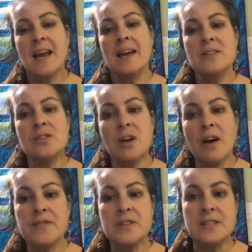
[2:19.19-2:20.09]
and
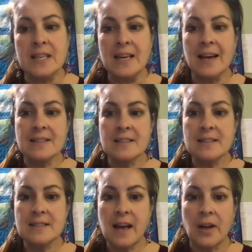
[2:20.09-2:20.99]
soft C as in
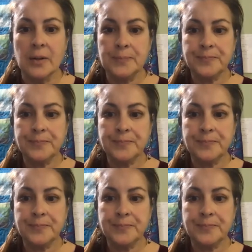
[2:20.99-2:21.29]
cell.